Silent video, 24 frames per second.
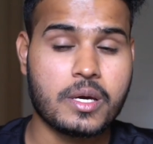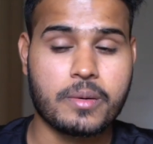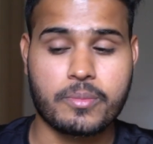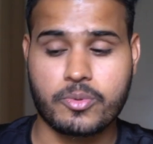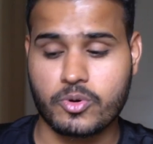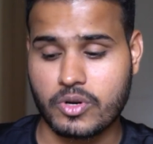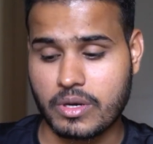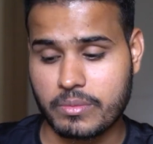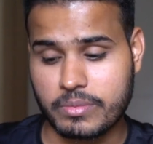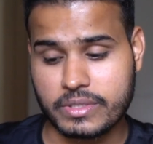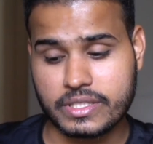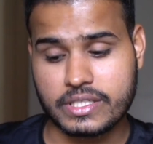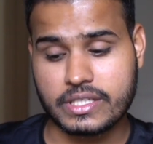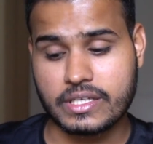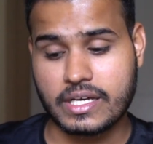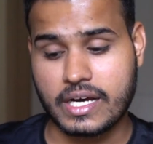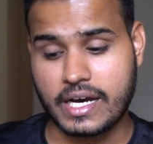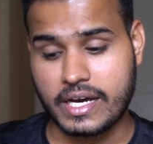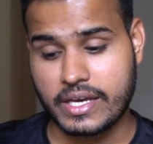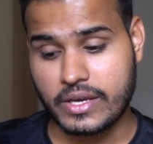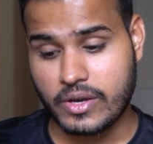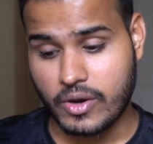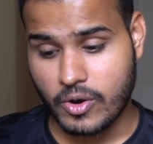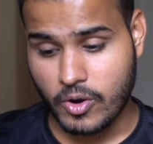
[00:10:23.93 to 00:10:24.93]
Probably,
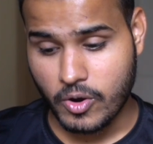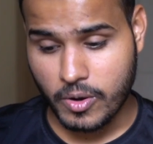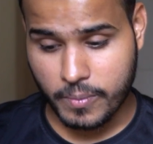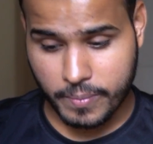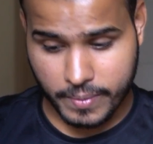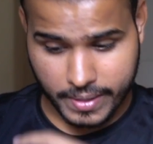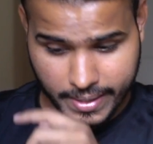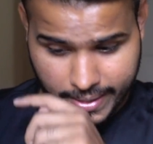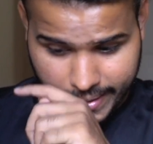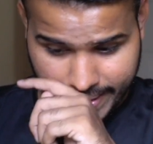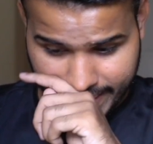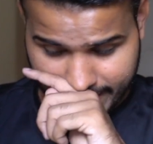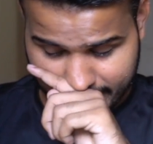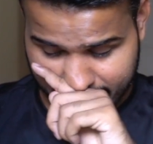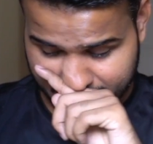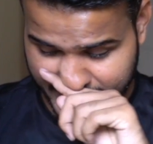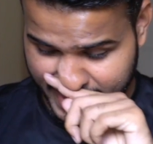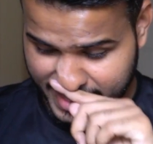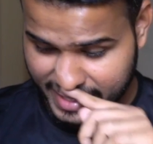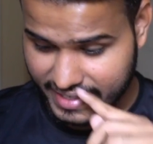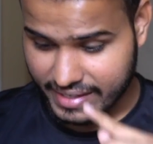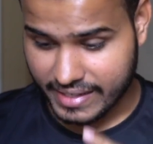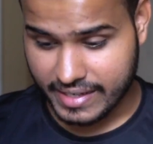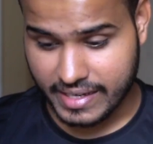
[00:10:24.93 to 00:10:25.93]
I hope, and
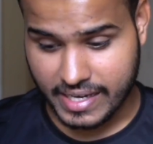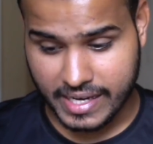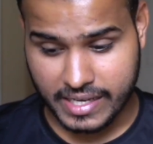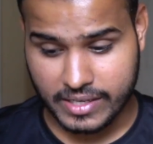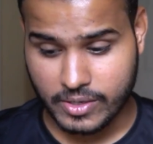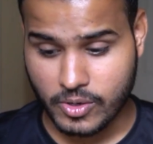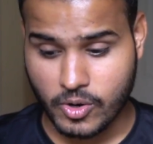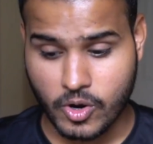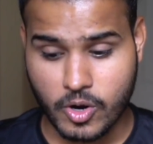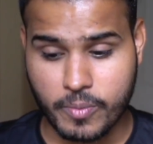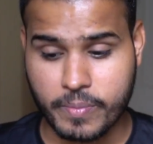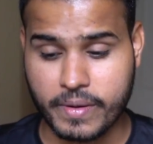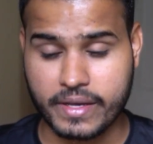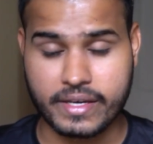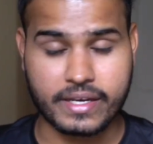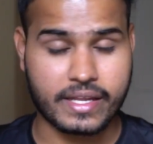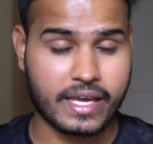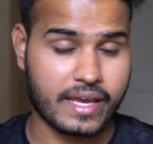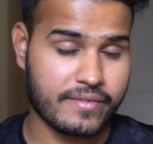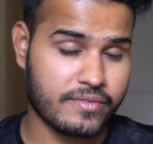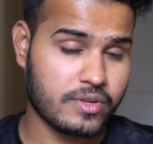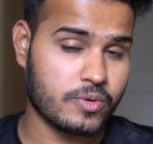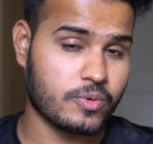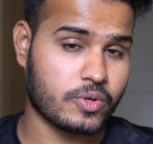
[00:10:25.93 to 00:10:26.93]

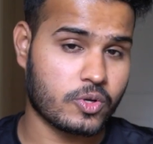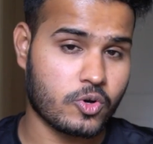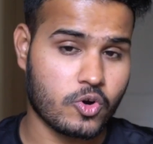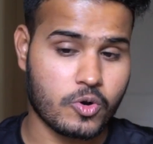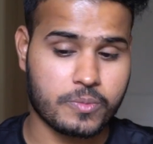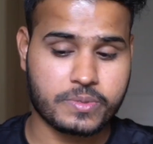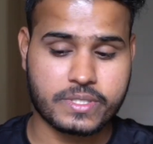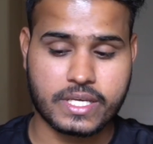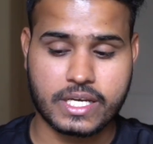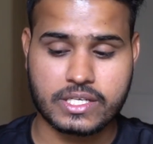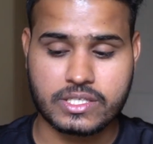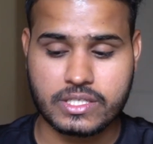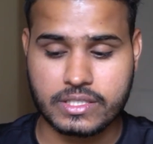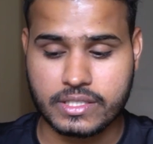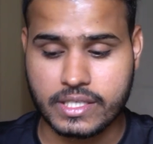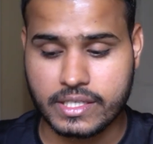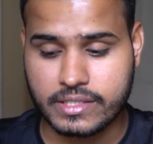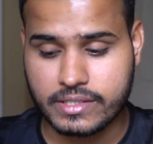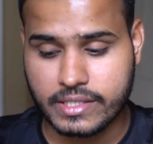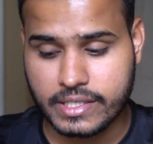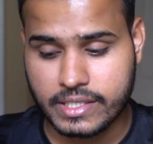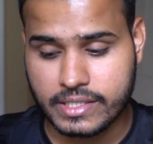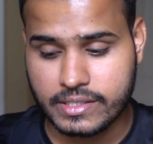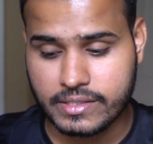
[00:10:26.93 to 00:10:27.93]
everyone hopes actually
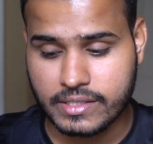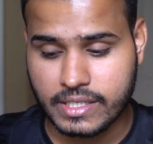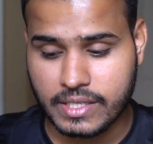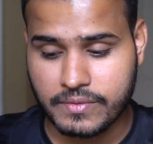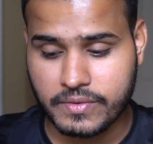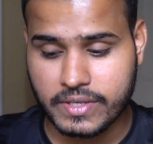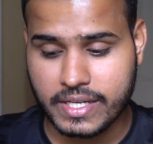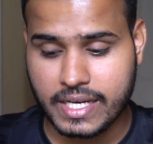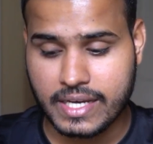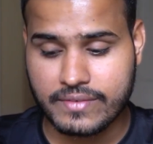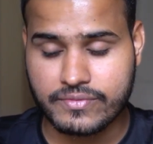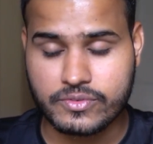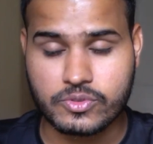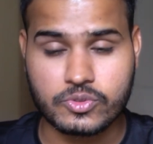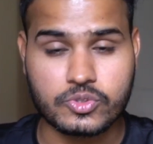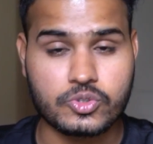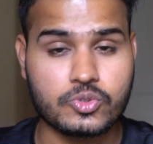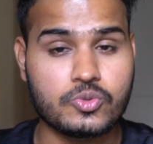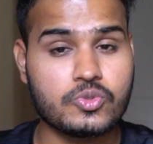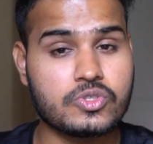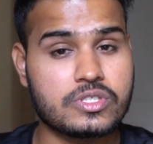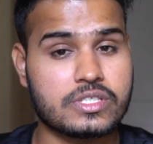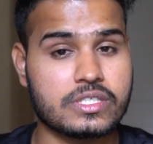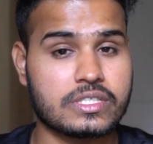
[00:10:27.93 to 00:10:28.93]
that they never have to
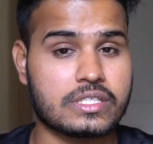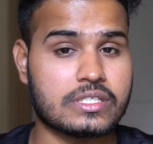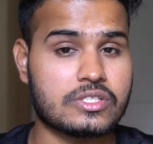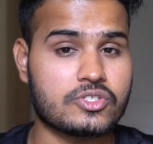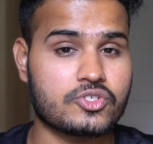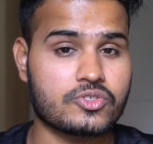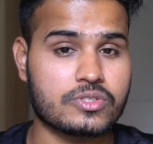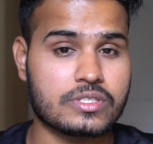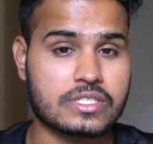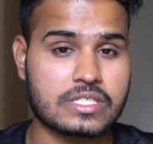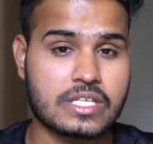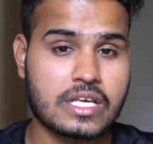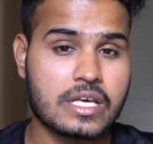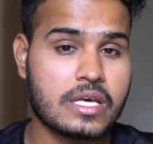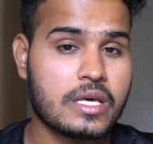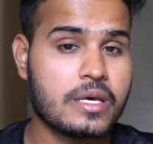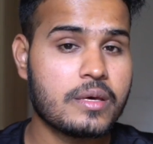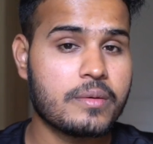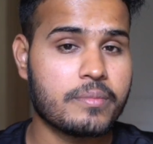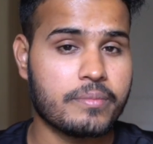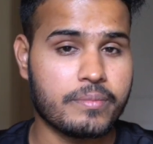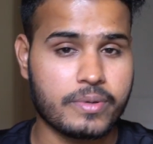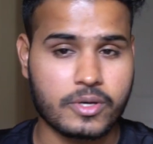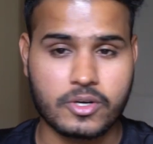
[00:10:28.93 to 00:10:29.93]
use their insurance
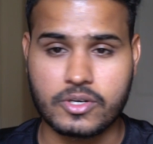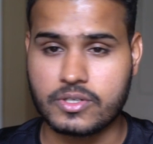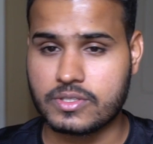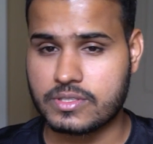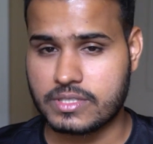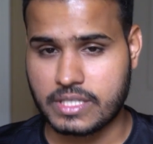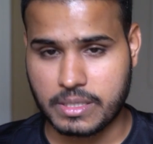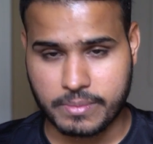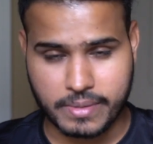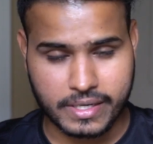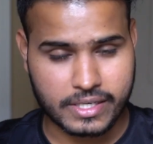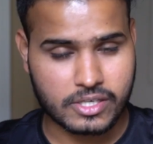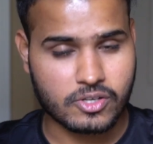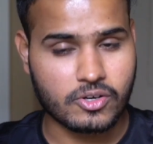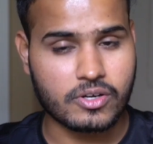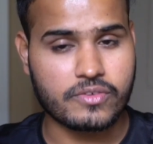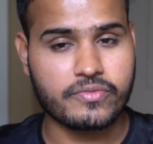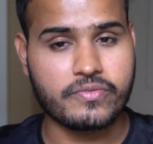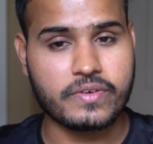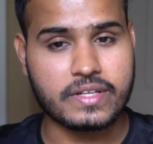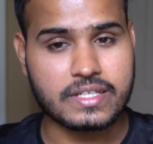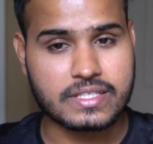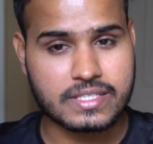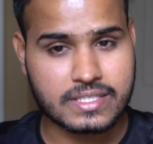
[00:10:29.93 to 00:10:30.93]
because they might not
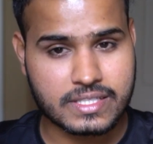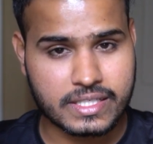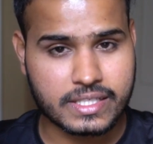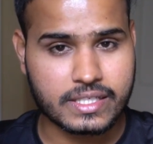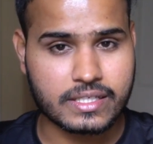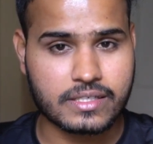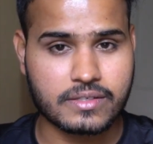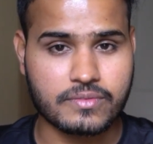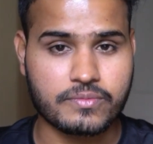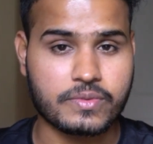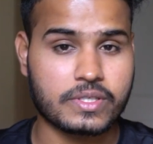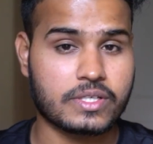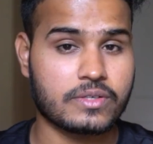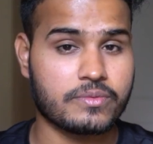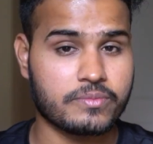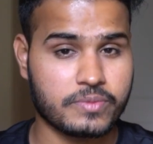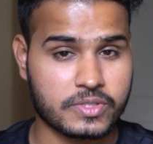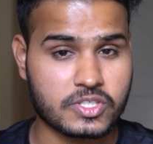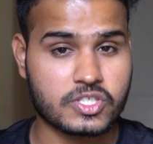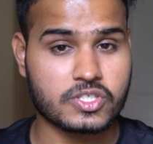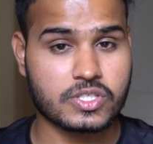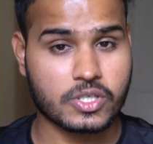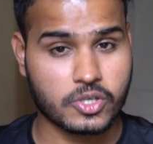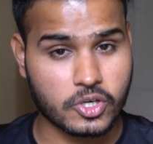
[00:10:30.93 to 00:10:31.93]
feel sick,
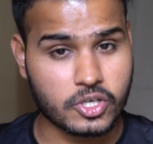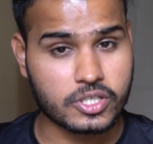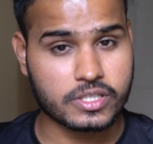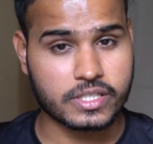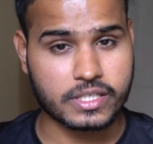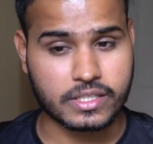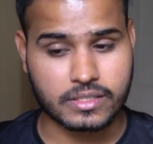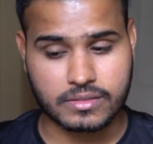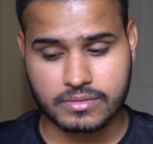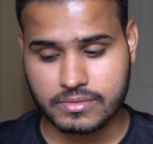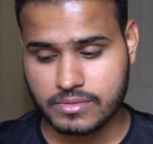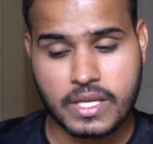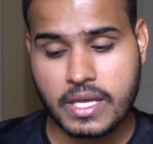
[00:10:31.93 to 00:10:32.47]
which is a good thing.